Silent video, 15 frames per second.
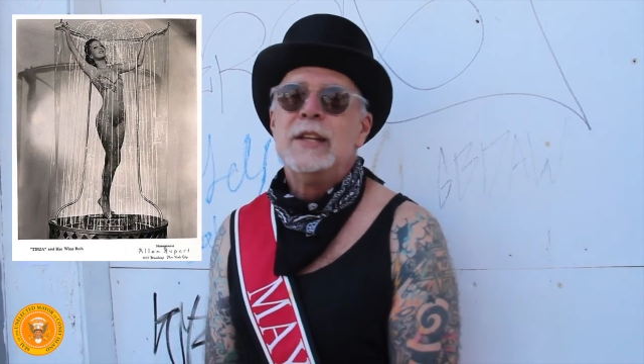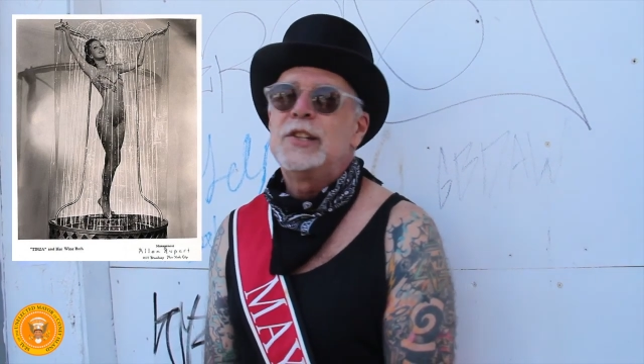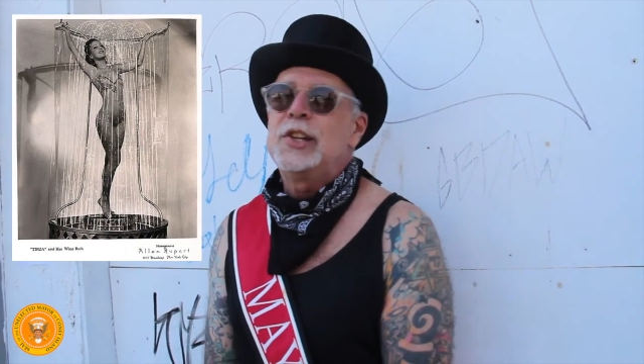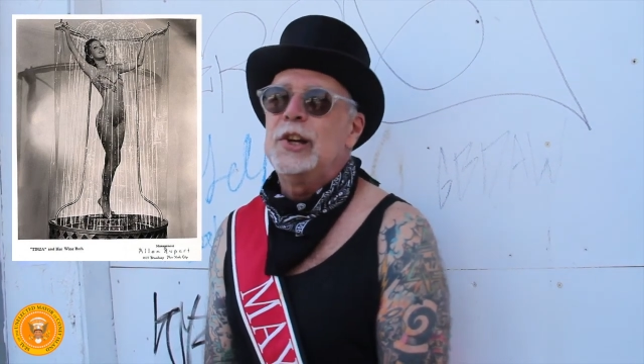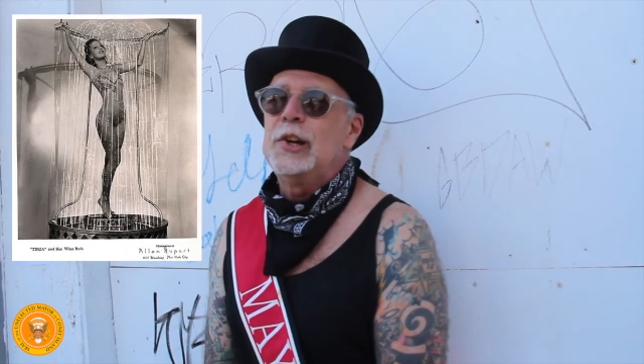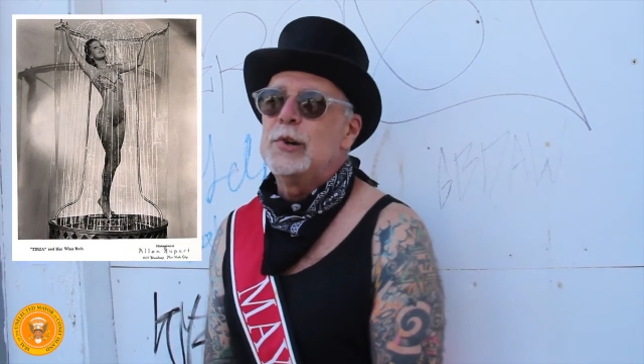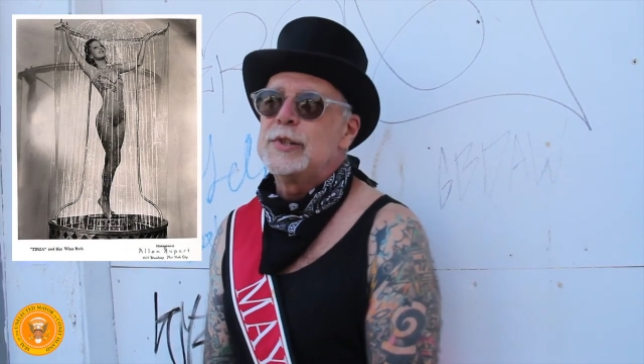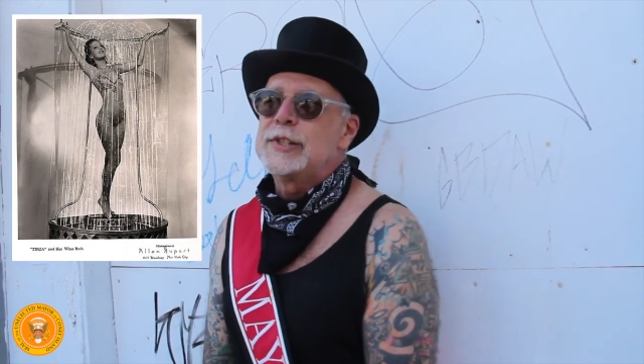
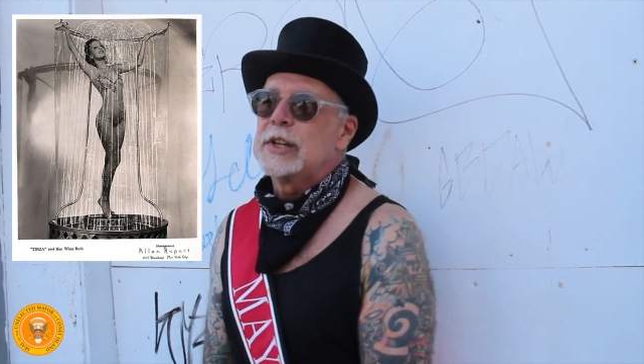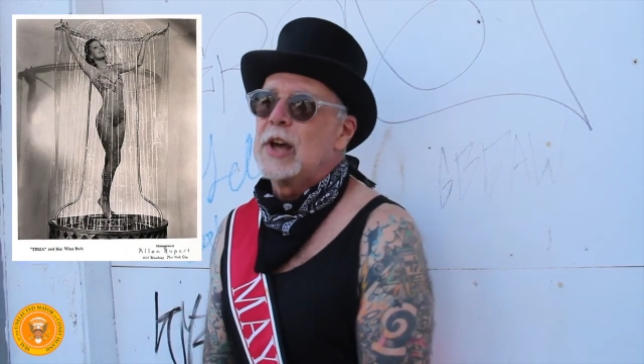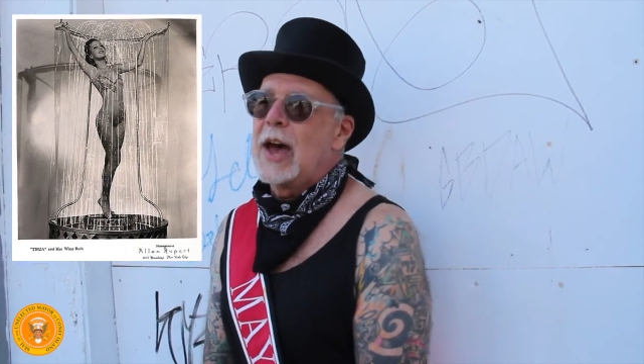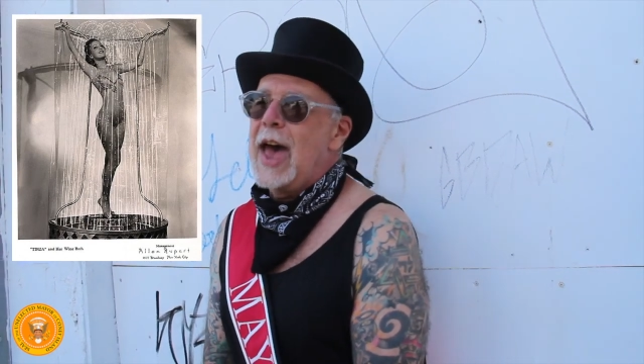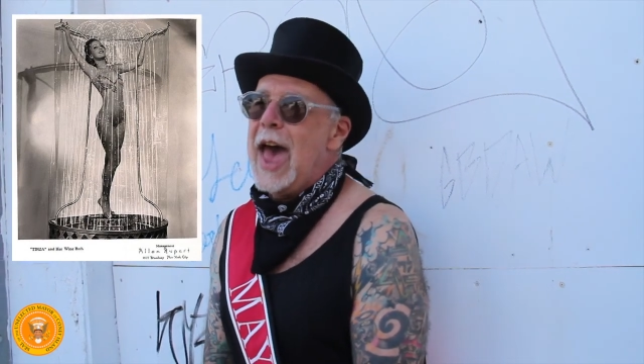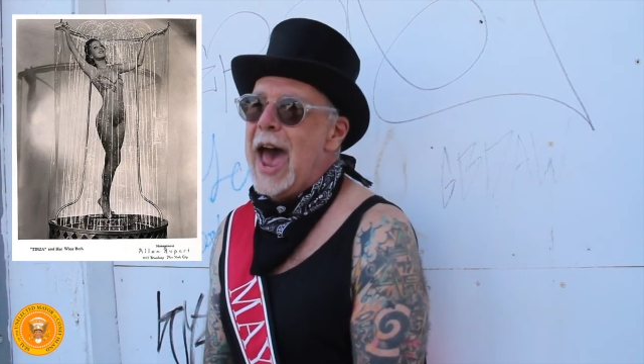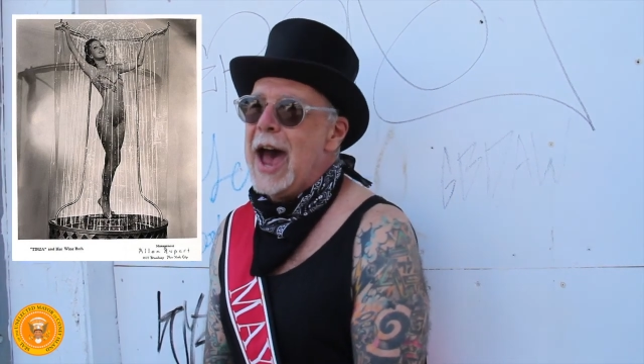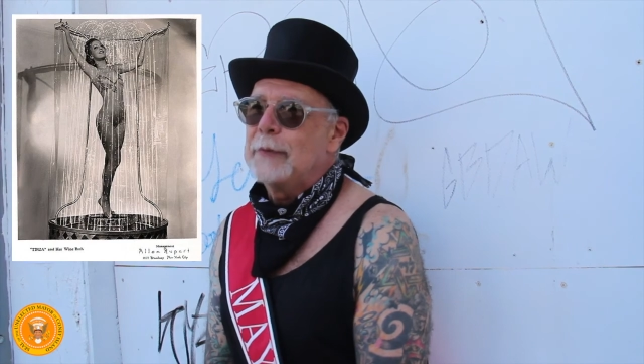
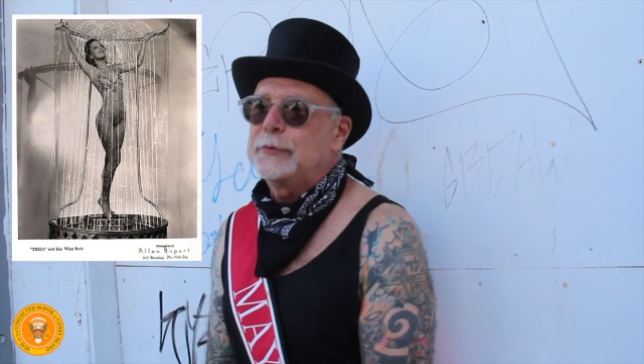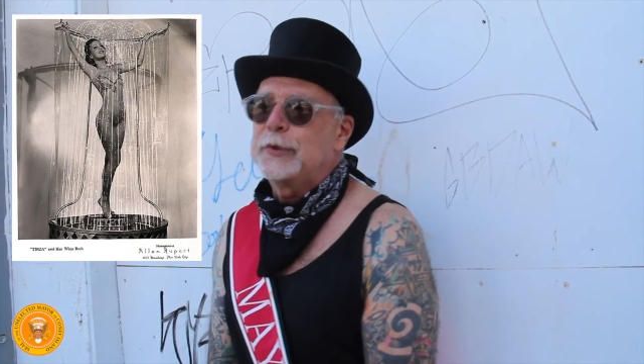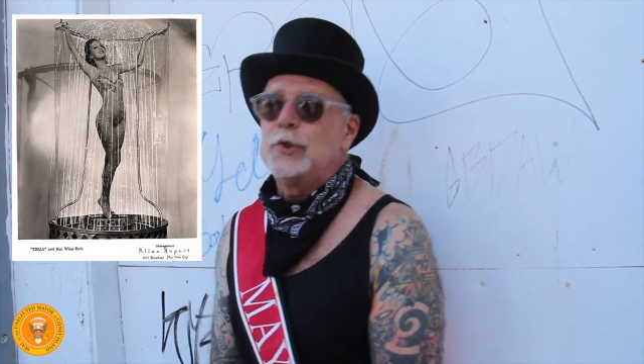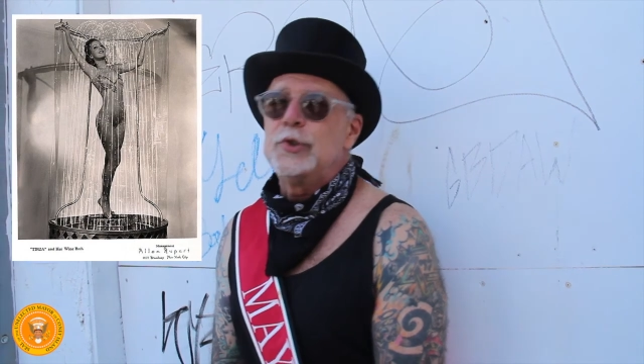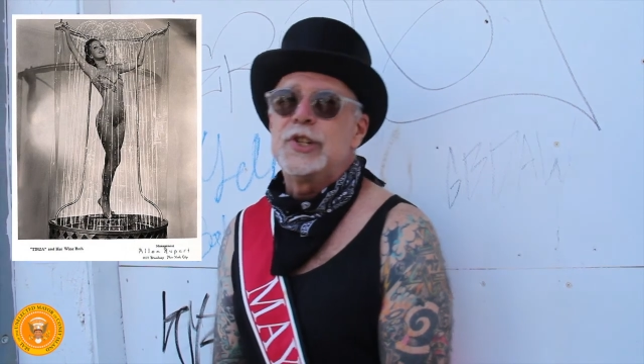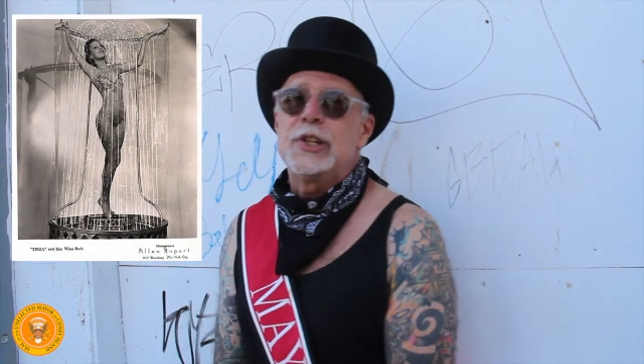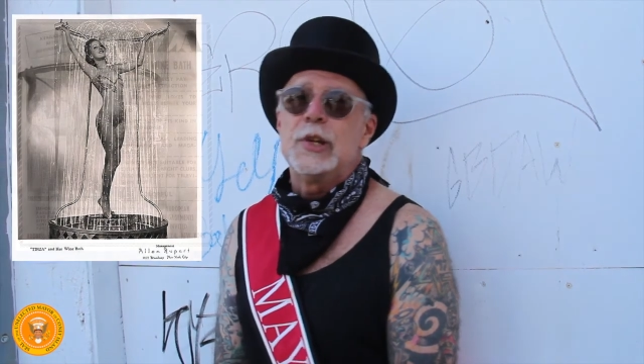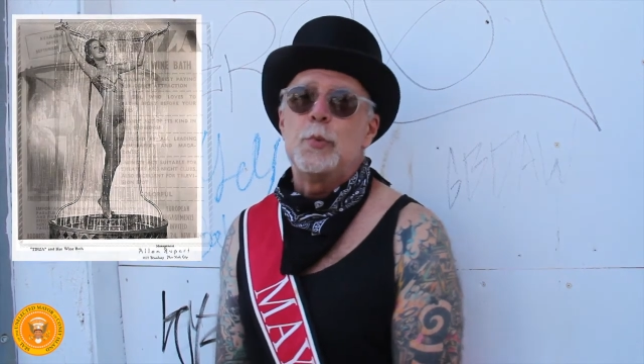Tirza,
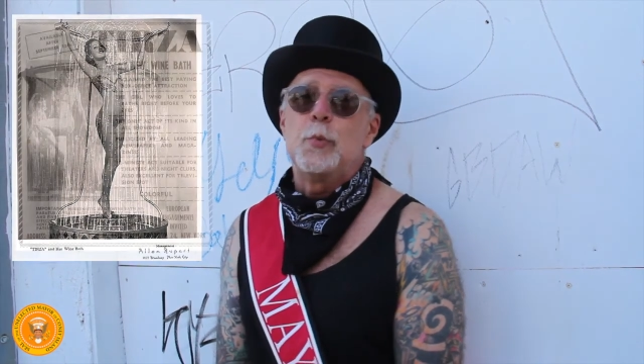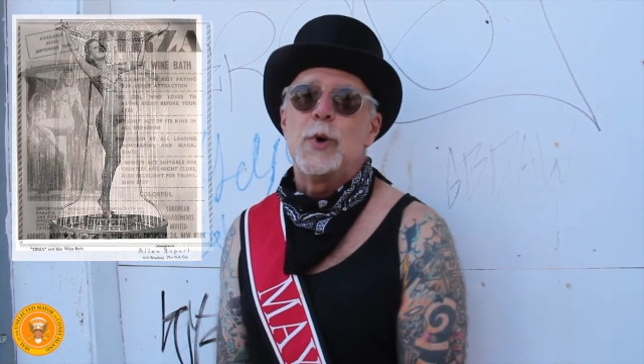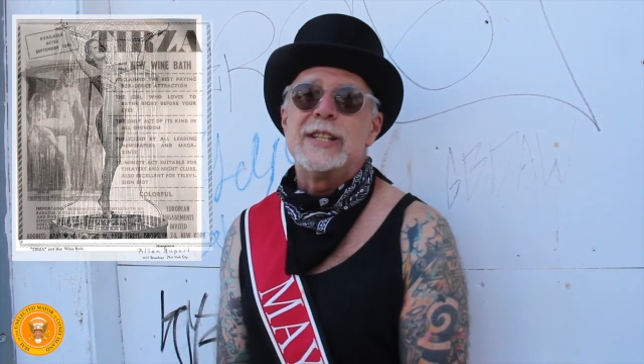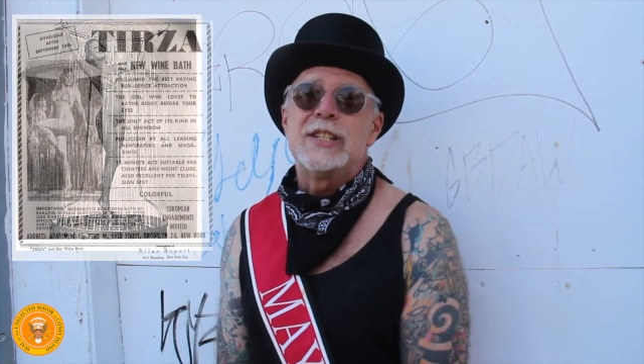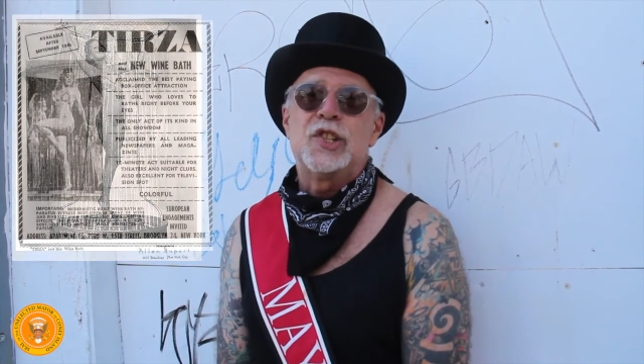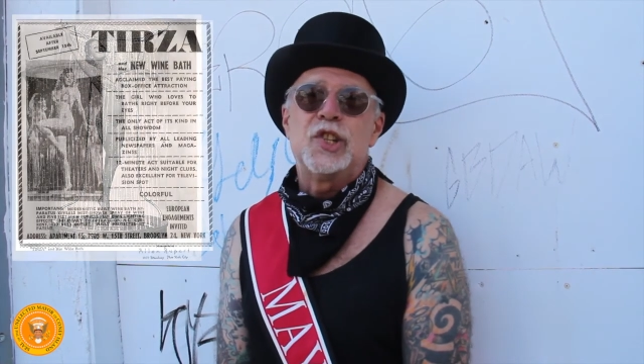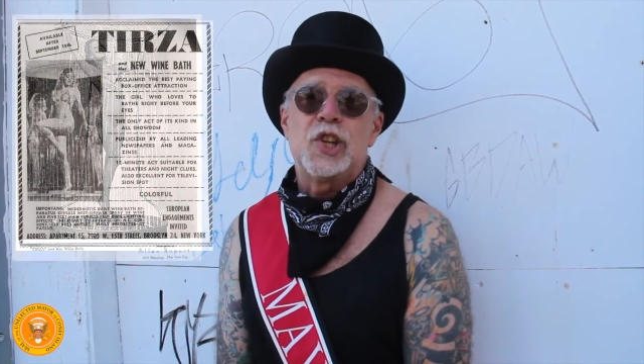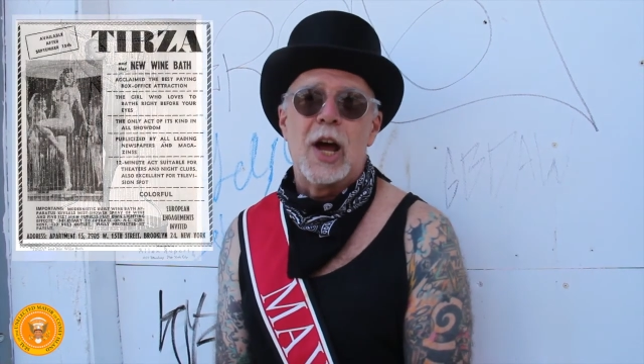after she
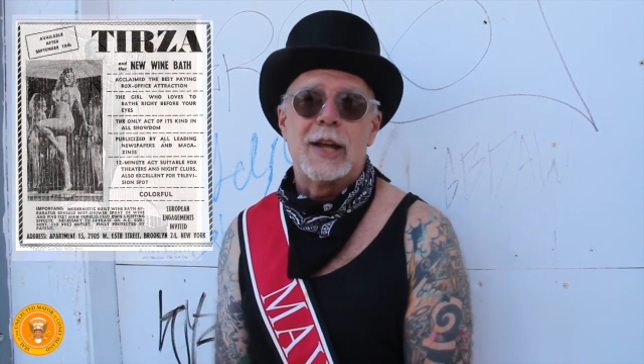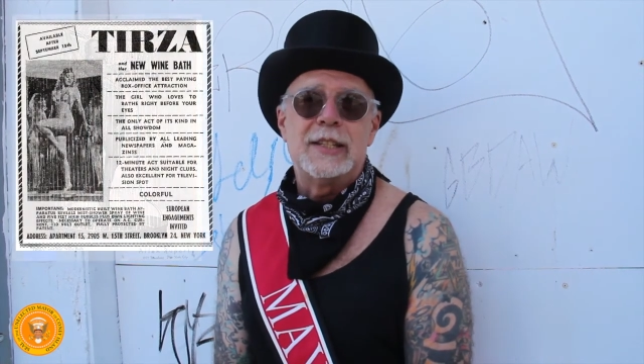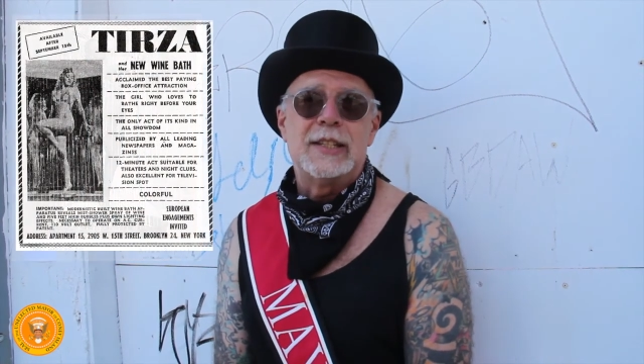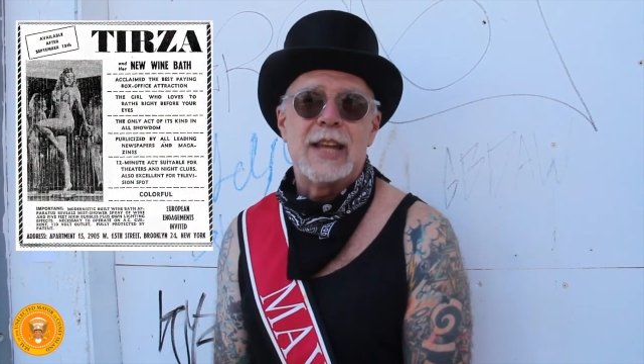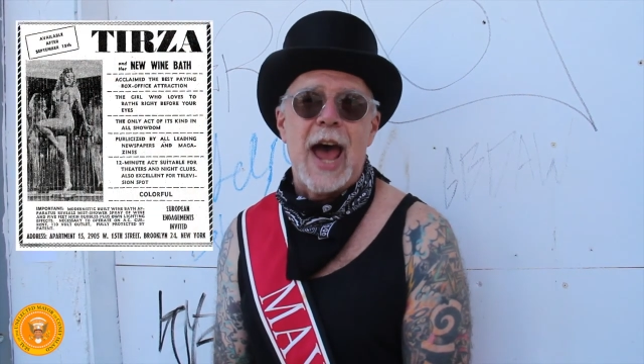was shut